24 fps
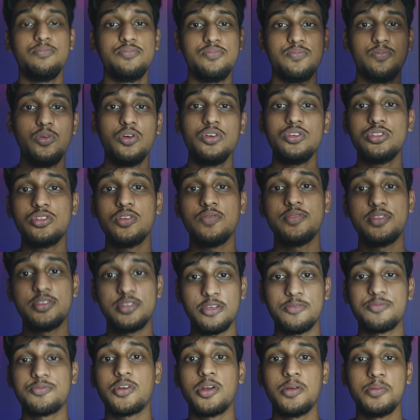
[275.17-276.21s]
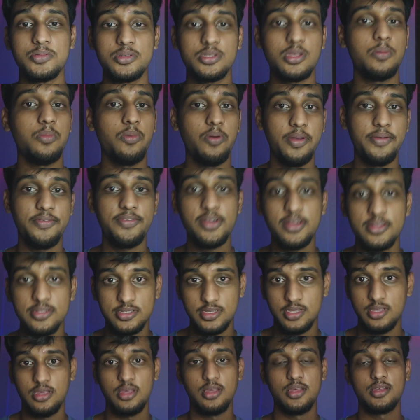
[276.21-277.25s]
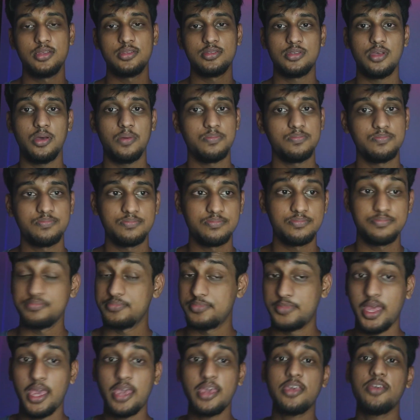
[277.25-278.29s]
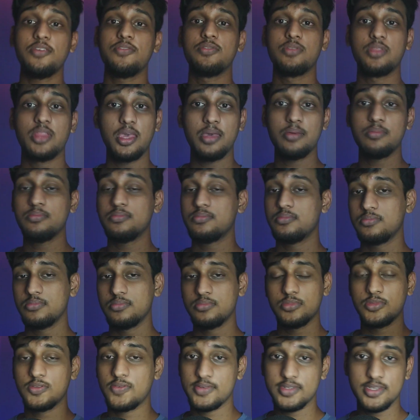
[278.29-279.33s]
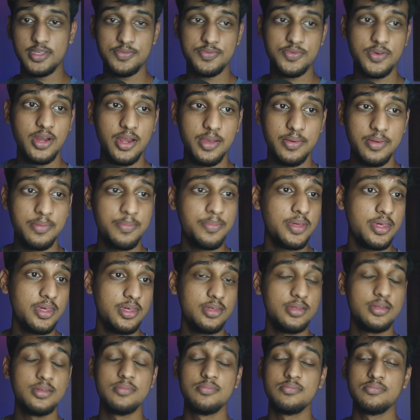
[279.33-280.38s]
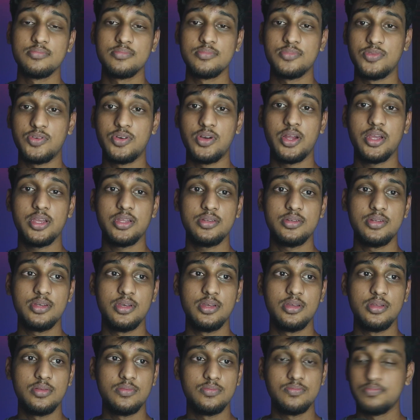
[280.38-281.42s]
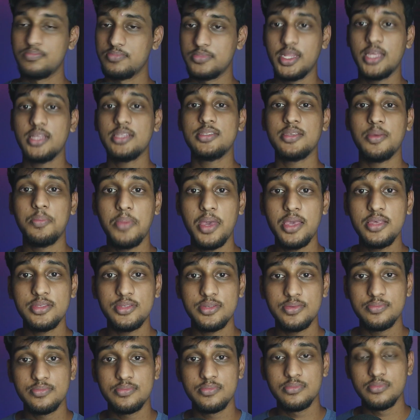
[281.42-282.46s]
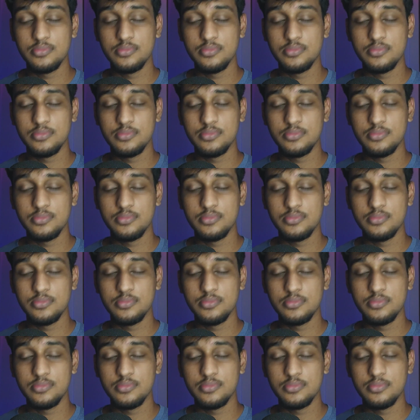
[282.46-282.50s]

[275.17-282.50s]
most of the subscribers are my friends. So thank you for them for subscribing me. All right, that's amazing.